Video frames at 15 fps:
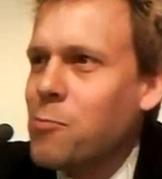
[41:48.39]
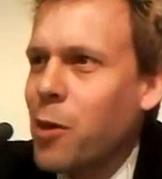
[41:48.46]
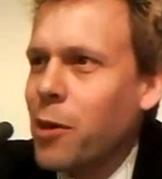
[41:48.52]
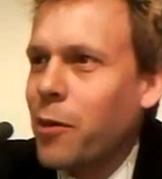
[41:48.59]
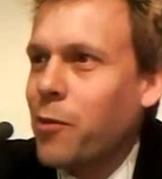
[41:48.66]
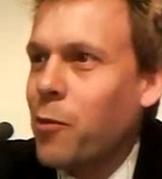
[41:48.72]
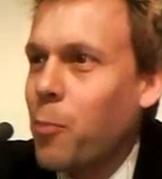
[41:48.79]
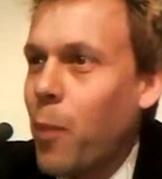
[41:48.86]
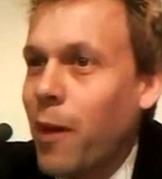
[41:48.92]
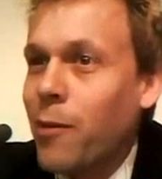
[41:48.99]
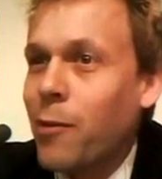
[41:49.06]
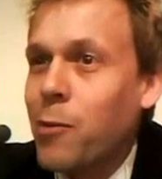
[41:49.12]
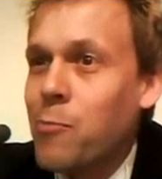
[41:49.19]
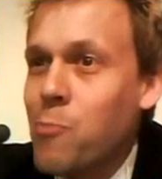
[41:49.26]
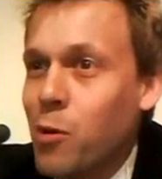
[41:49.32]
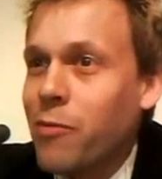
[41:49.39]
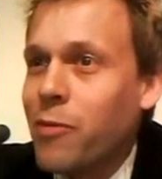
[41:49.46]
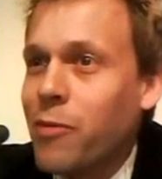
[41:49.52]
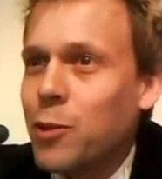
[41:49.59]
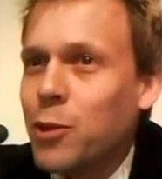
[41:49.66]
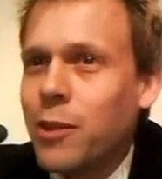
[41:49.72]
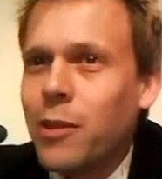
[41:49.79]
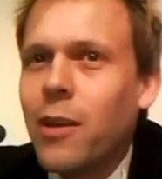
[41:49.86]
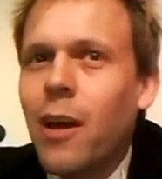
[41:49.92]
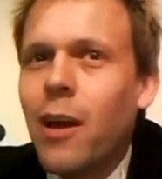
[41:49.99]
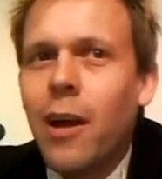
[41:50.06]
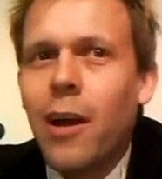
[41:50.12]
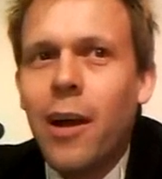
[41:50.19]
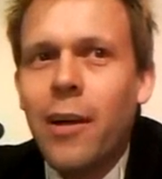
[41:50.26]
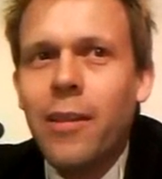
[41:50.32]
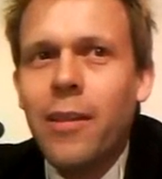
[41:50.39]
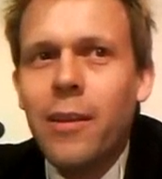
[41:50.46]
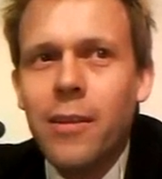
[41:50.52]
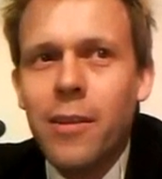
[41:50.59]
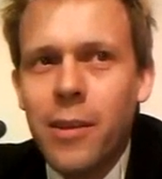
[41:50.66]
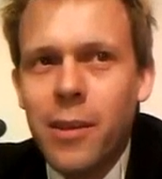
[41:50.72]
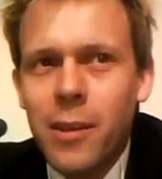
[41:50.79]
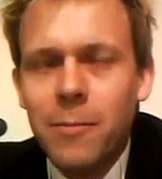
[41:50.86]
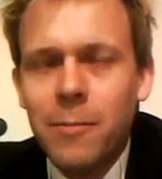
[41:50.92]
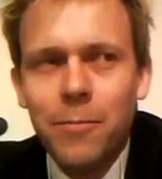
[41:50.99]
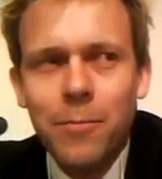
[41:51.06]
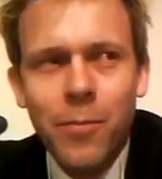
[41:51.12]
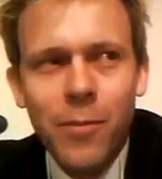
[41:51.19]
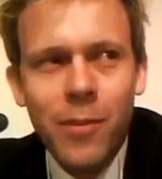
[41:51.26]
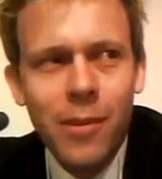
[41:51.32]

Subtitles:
markets better and more efficient. I think the